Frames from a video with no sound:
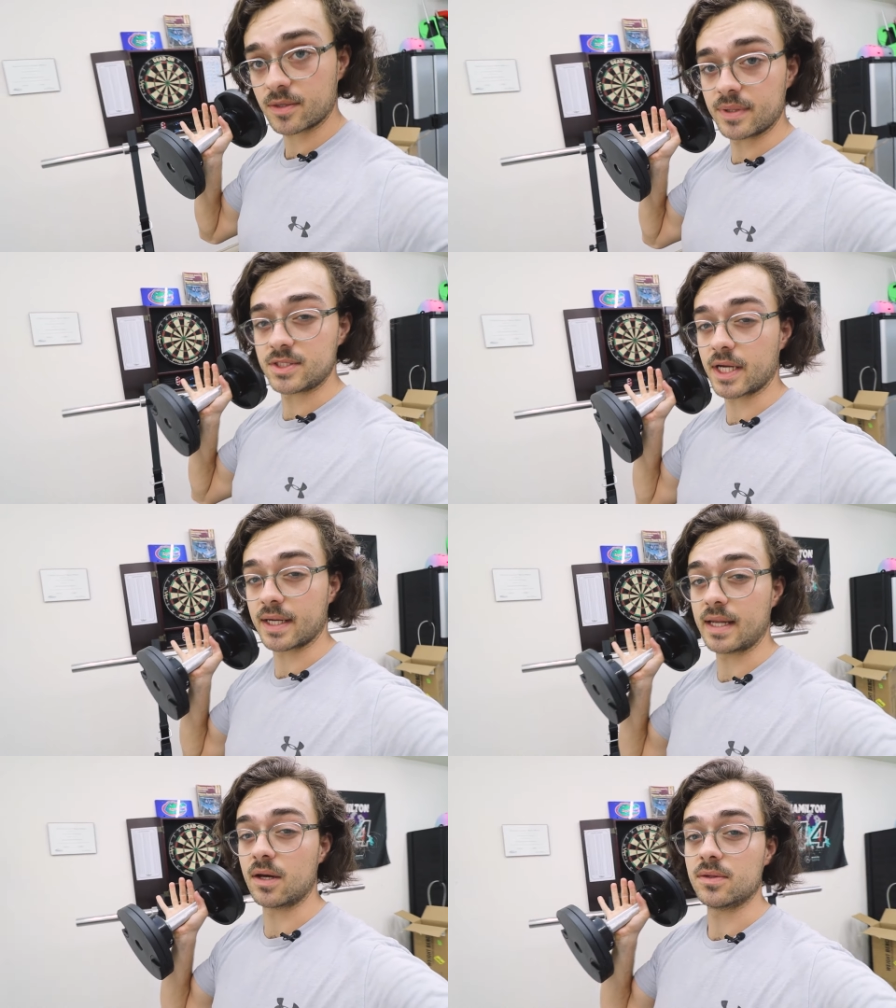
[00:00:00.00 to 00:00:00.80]
recommend
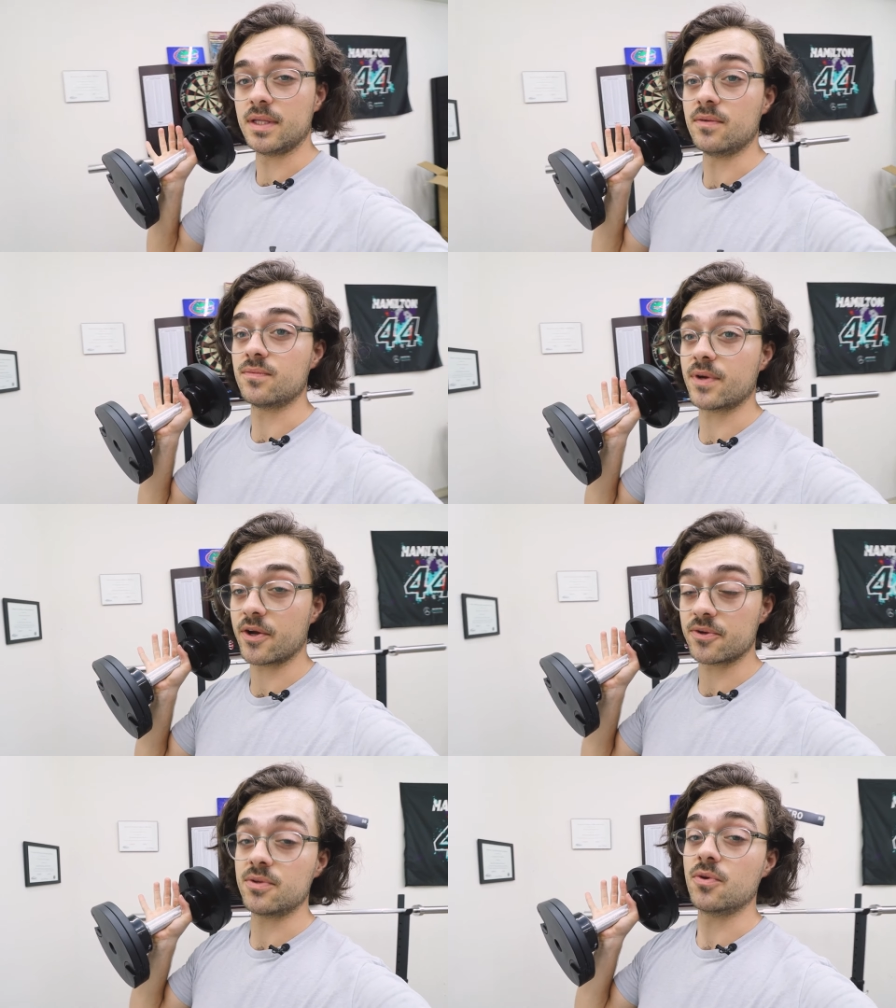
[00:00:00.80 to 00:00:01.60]
checking out the
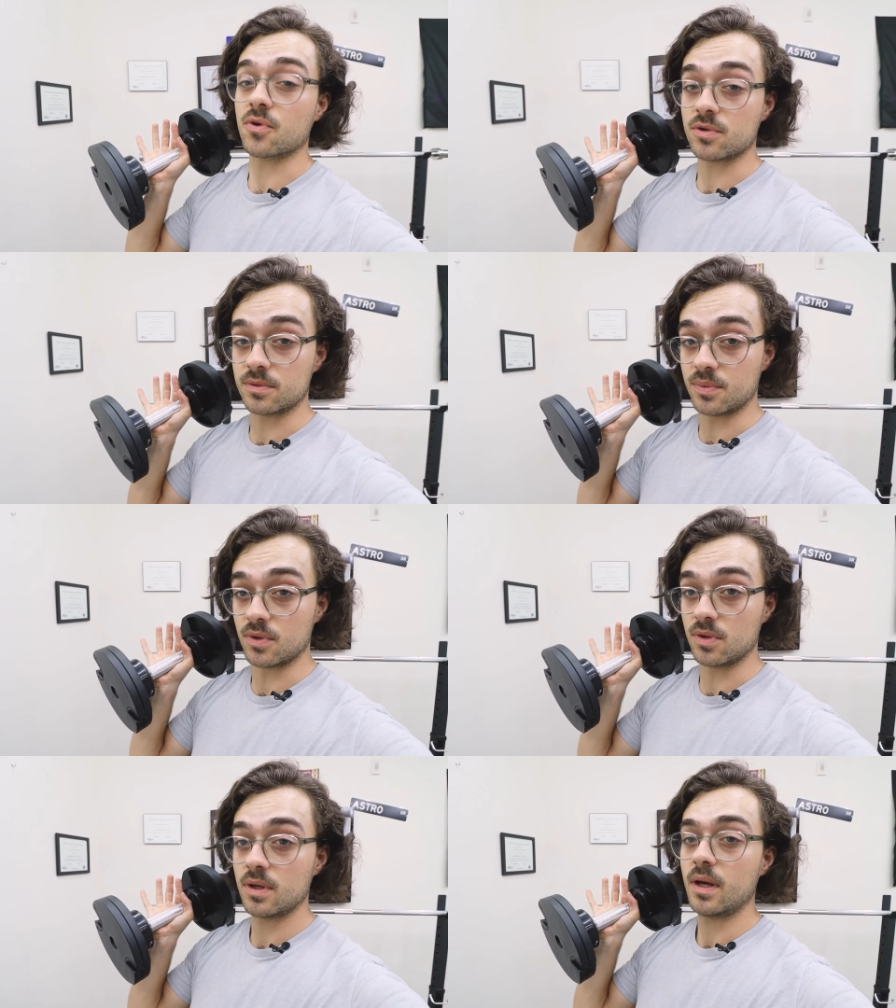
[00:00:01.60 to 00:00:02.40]
very
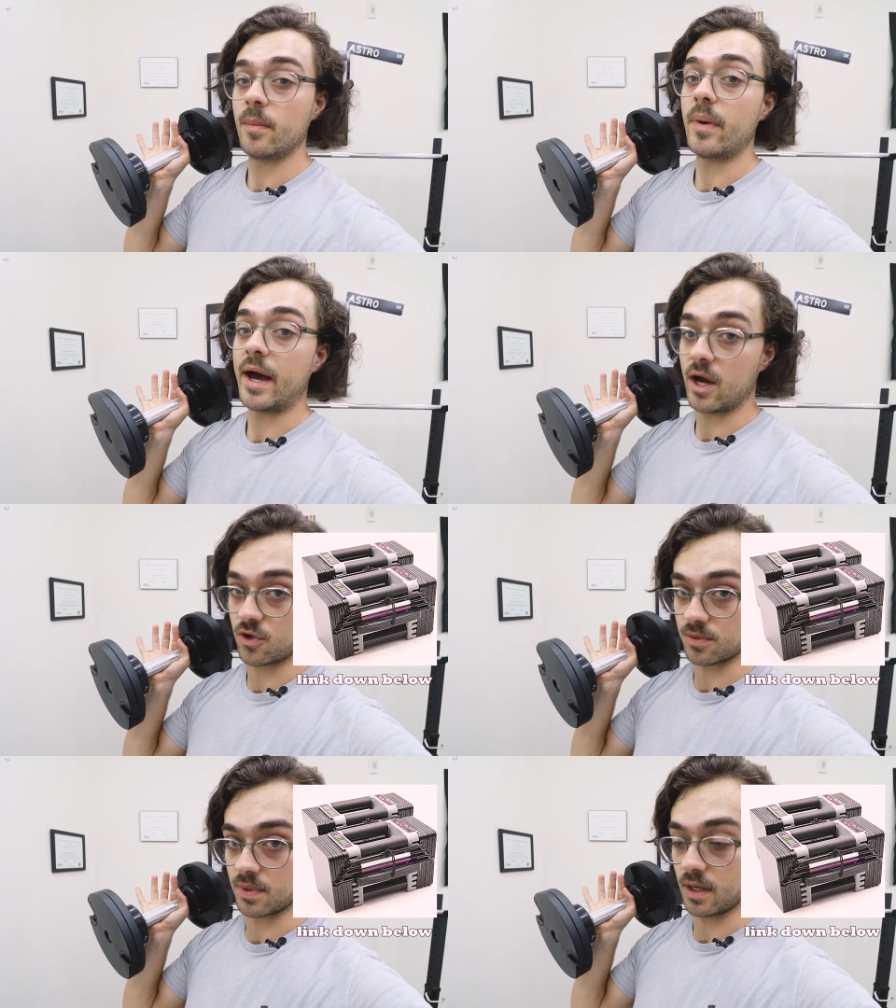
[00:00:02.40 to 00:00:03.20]
durable
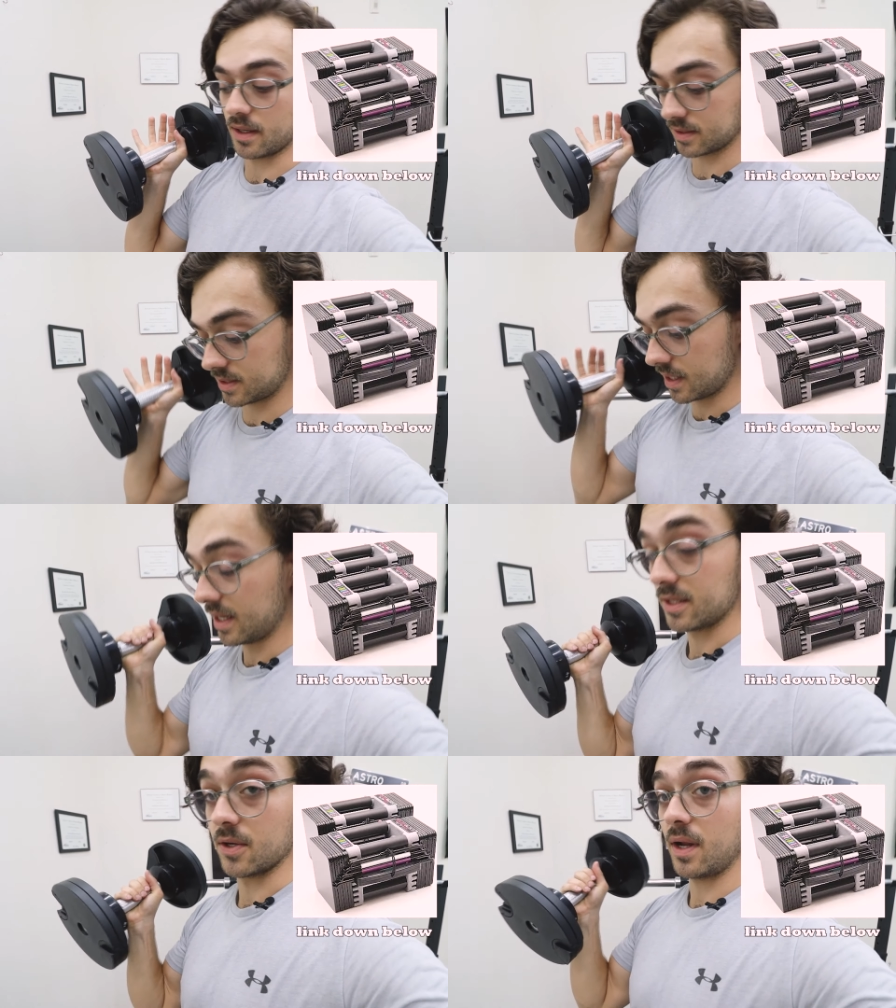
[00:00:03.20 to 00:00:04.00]
power blocks.
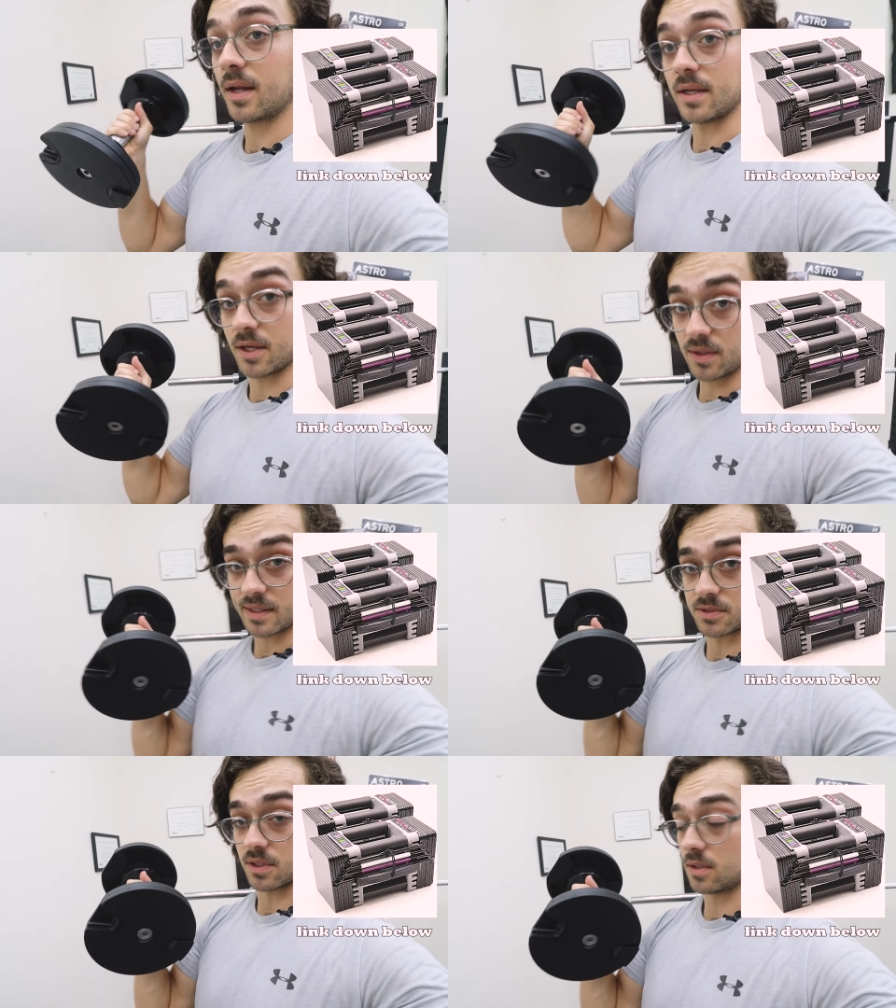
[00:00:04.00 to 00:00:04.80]
They're not nearly
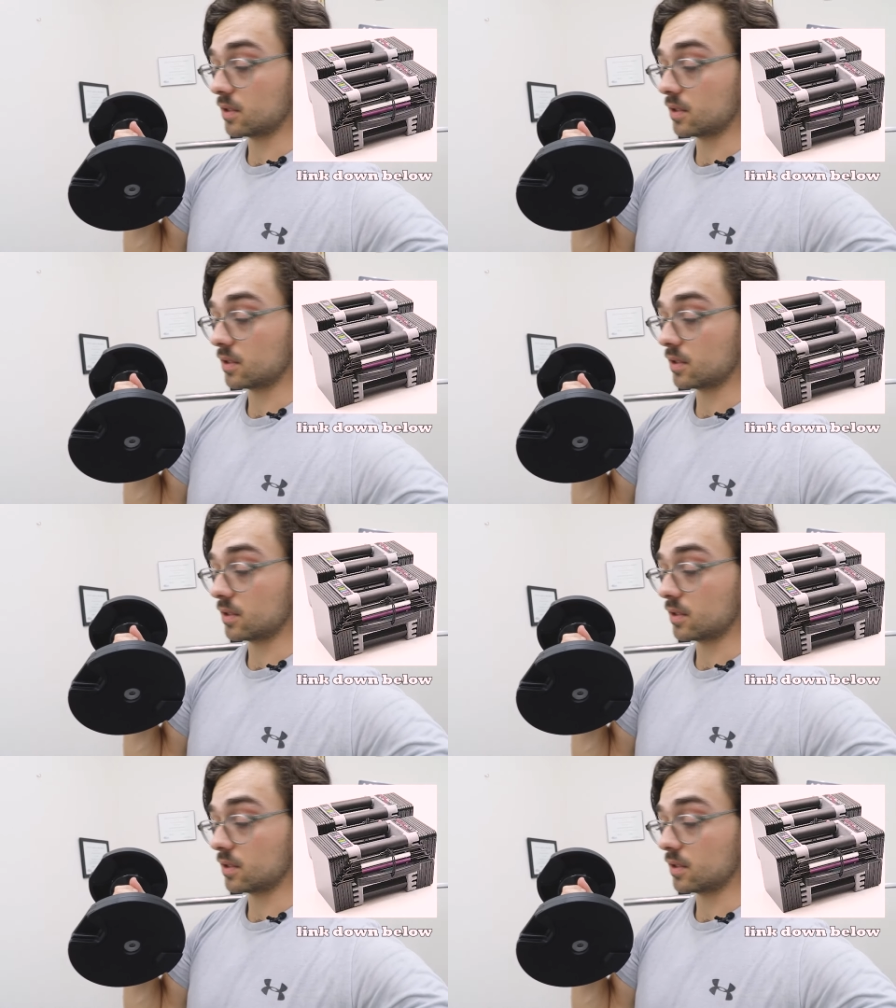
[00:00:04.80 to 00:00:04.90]
as good